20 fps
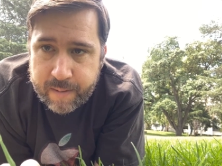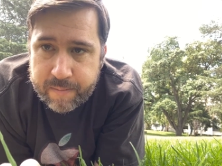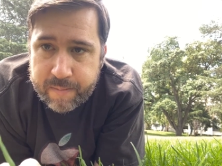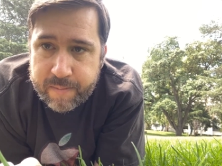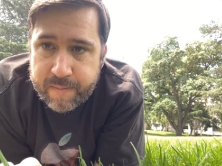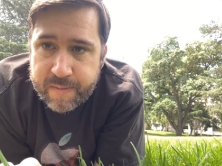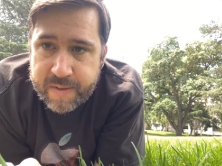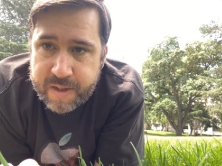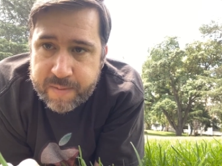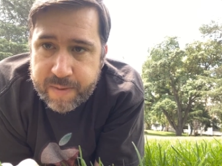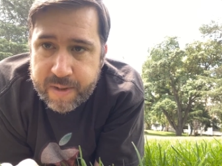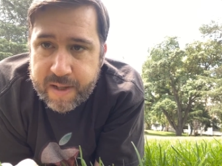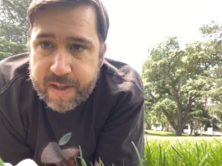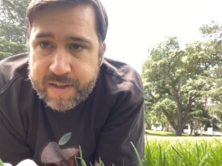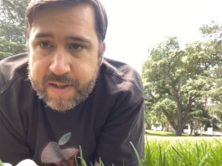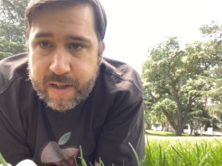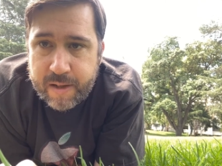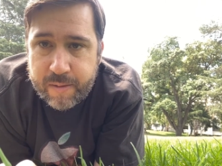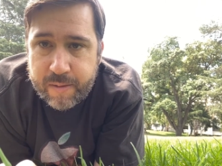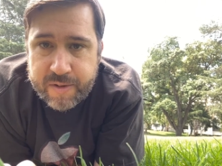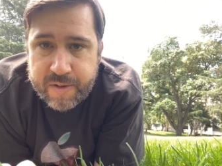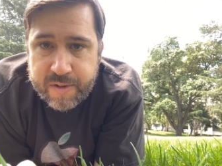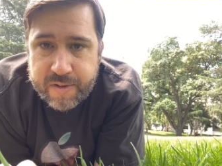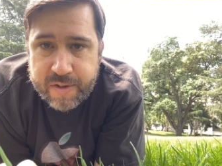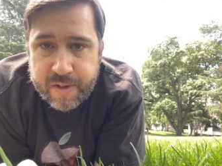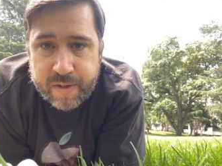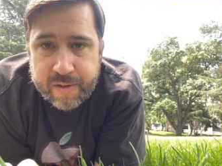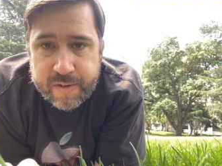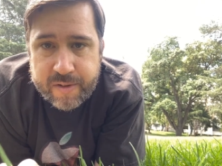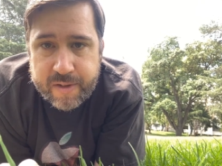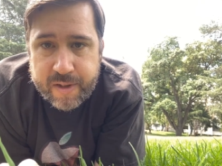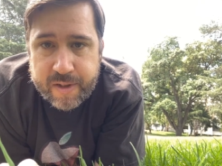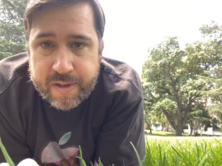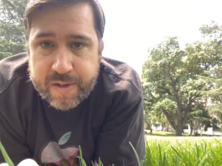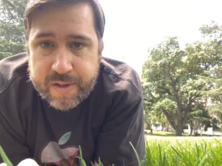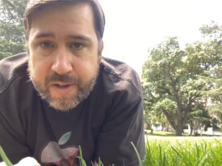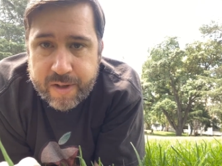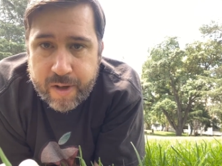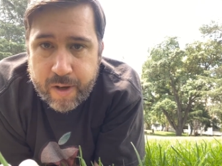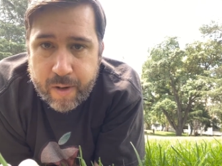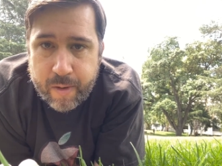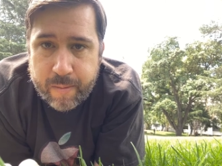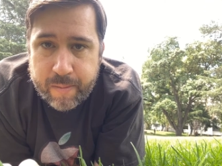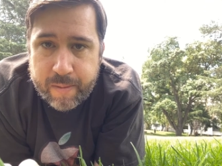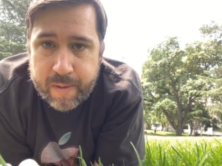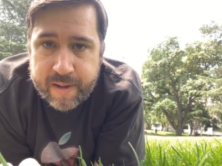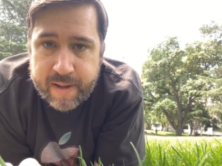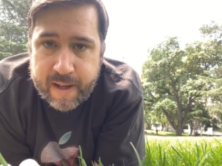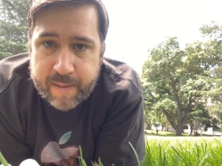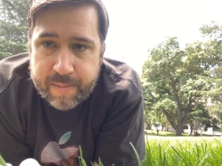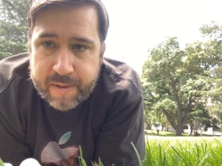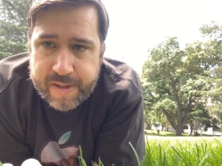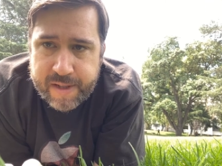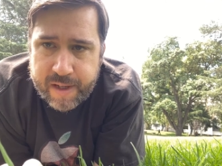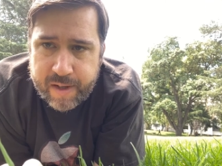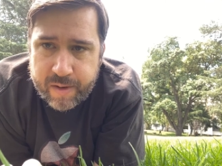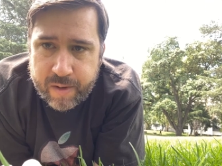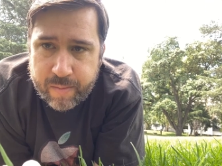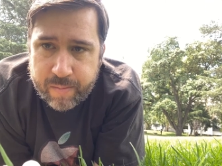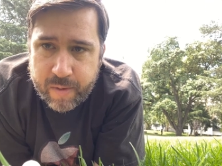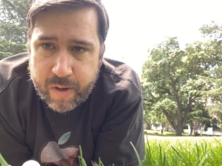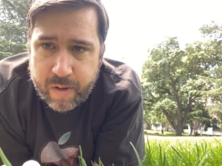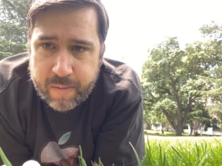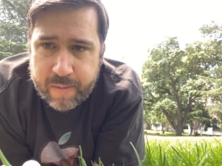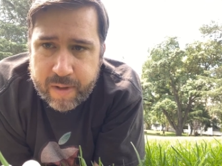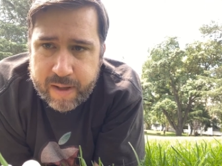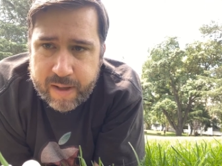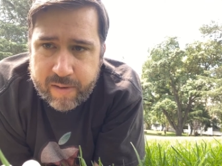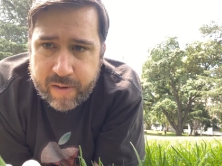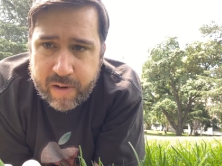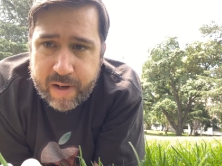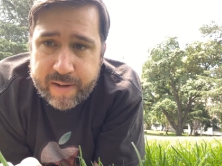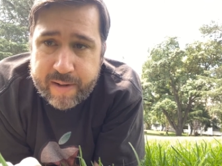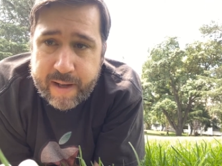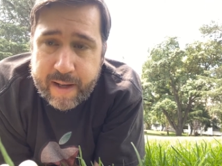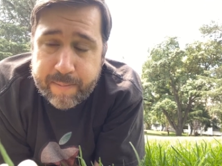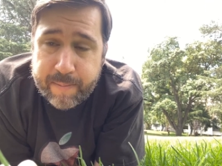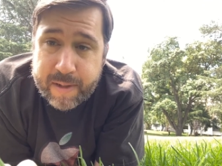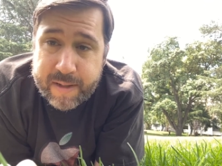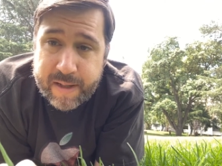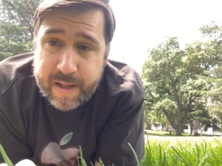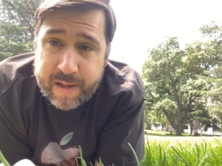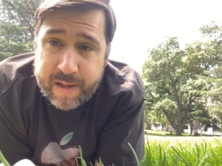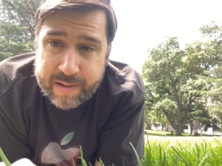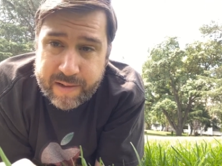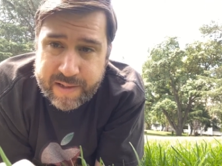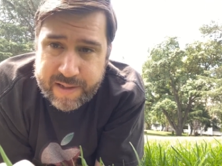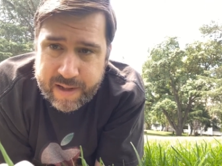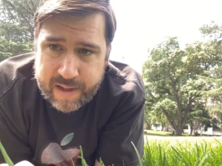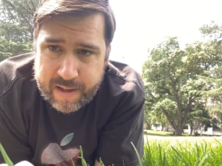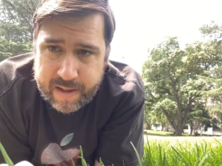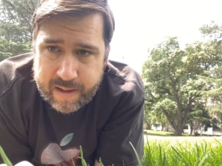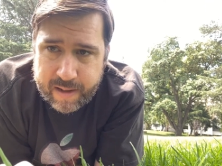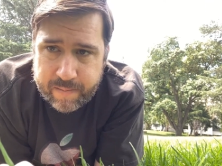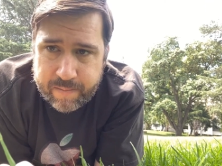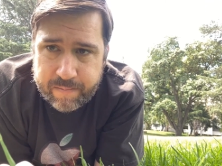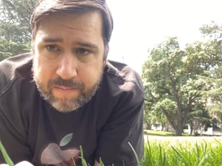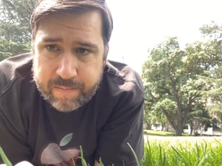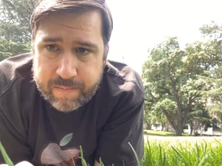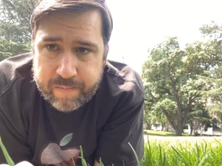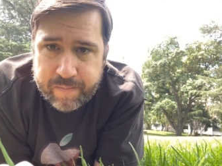just because I was using those things to cope in that particular moment or at that particular time.